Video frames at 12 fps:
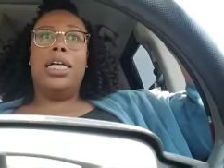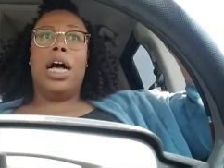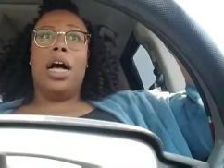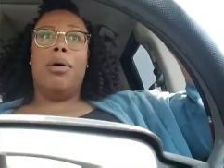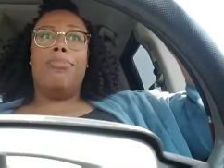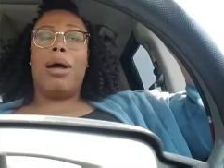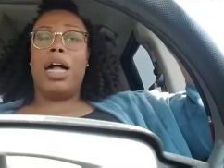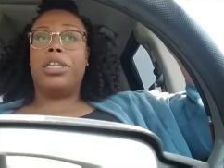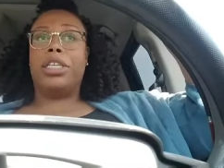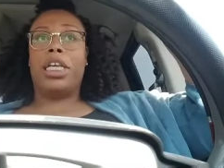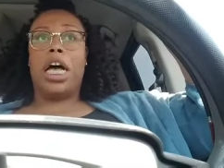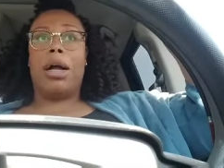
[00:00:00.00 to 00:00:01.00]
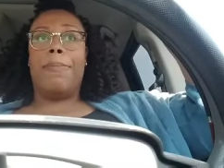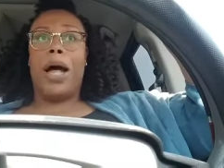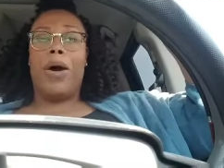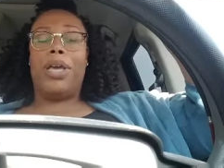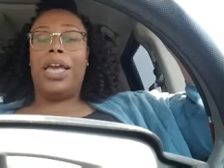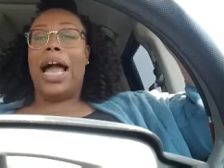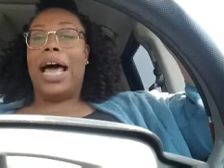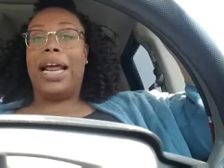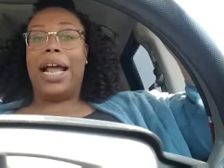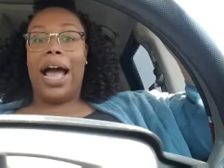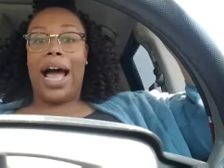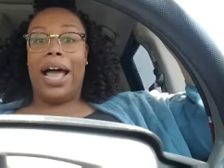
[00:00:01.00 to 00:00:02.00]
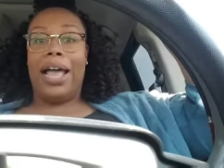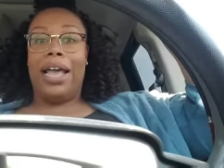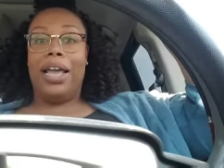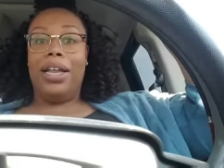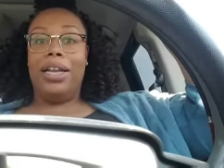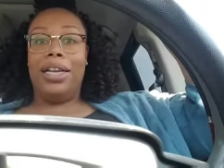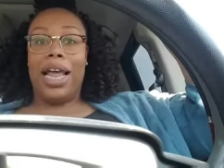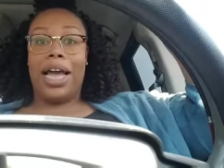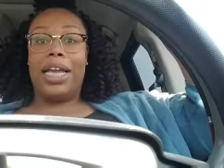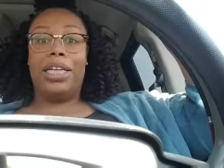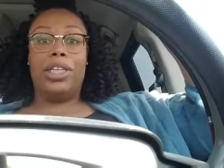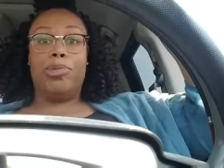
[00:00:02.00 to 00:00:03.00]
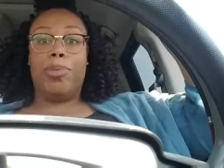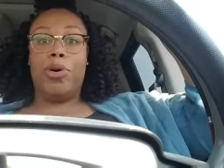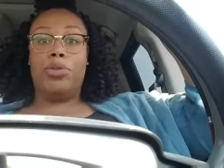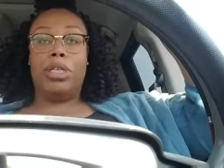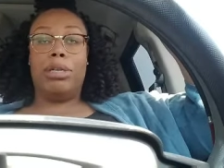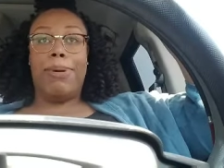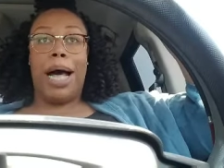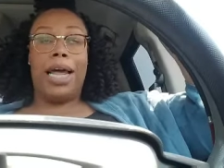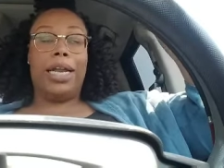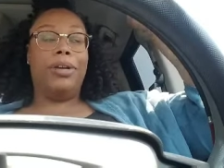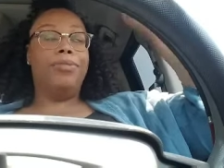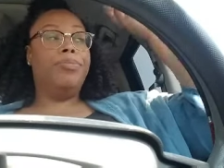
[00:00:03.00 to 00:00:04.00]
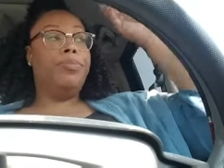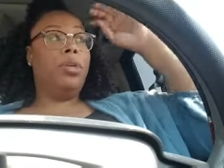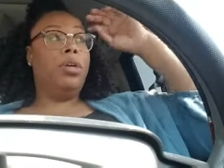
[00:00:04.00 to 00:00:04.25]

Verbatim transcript: Uh, Proctor talking about he got a guy that could dispose of the body.